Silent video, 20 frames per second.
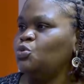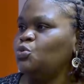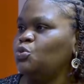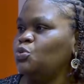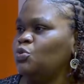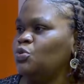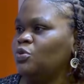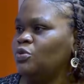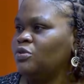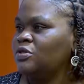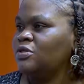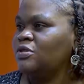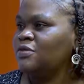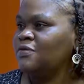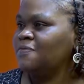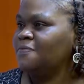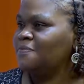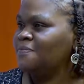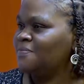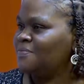you do
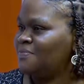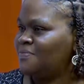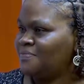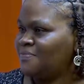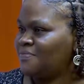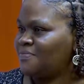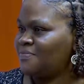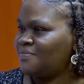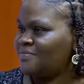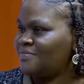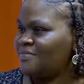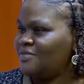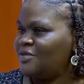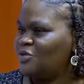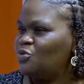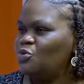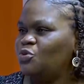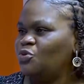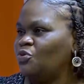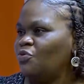not
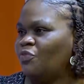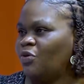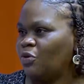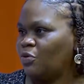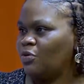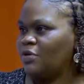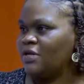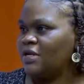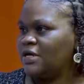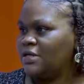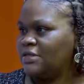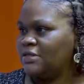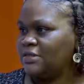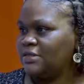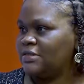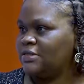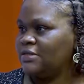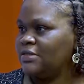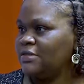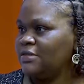
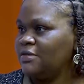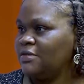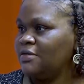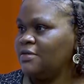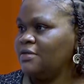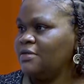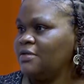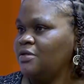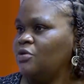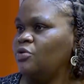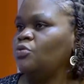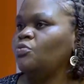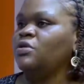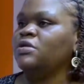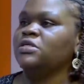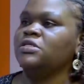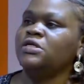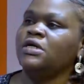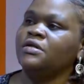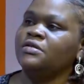recognize it.
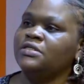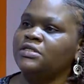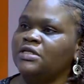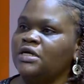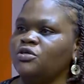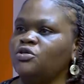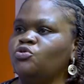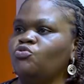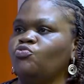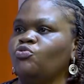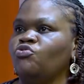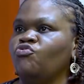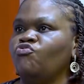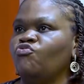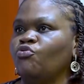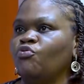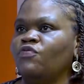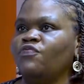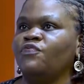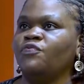You know, when a child starts to
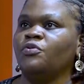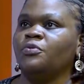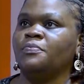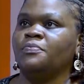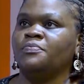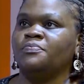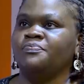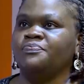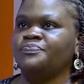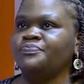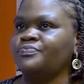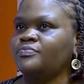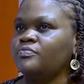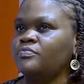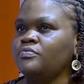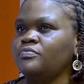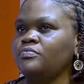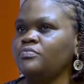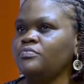withdraw from